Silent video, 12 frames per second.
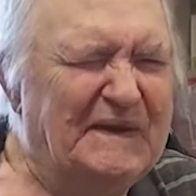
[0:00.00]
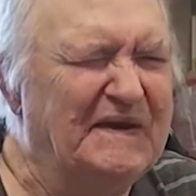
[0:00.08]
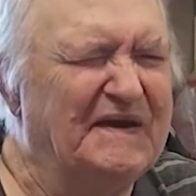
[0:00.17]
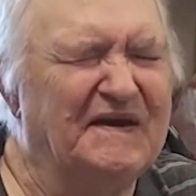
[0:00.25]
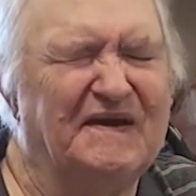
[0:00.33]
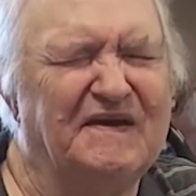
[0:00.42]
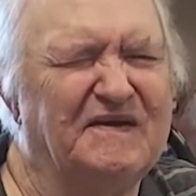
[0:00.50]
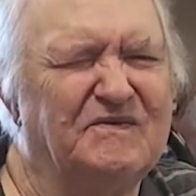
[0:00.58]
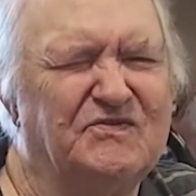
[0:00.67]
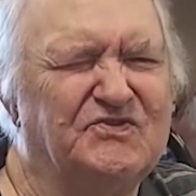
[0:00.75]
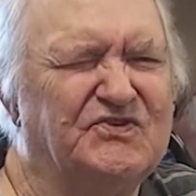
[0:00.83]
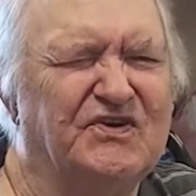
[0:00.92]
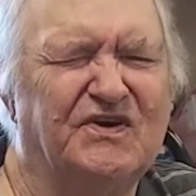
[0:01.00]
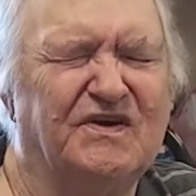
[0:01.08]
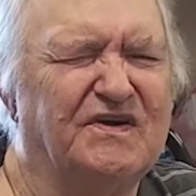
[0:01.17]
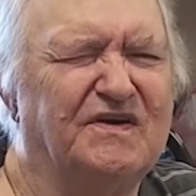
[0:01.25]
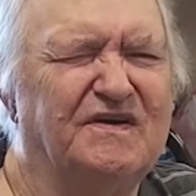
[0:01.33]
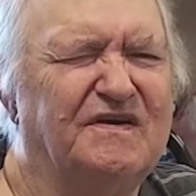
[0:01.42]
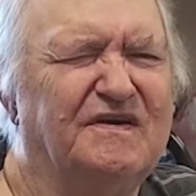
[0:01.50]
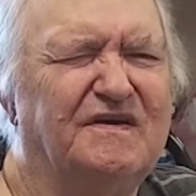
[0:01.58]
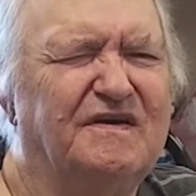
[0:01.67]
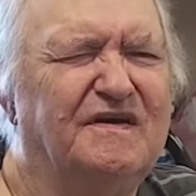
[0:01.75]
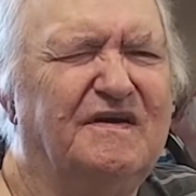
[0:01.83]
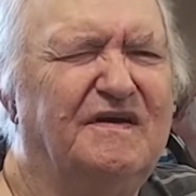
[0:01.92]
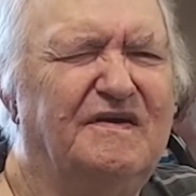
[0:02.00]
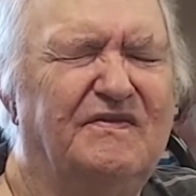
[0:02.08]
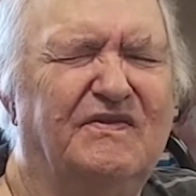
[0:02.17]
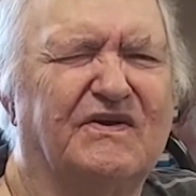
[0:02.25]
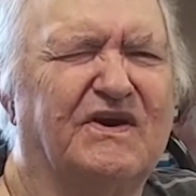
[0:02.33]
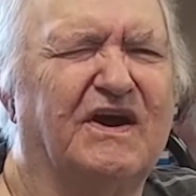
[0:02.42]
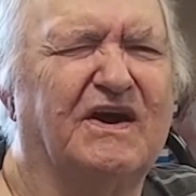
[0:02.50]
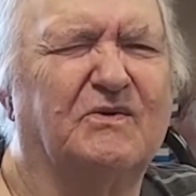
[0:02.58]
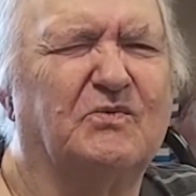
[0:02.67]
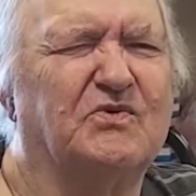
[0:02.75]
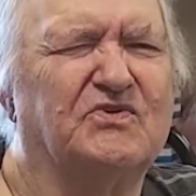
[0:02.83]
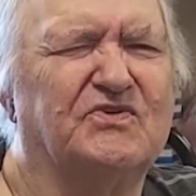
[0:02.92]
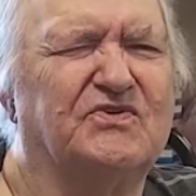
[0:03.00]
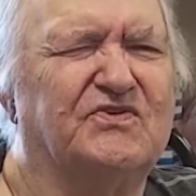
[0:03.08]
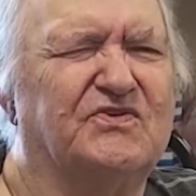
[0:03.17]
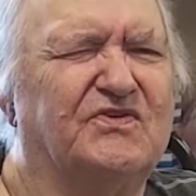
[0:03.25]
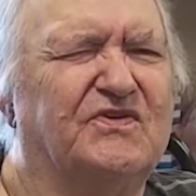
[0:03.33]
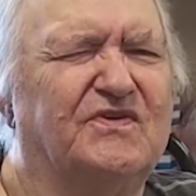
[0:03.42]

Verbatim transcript: it was uh, the guy was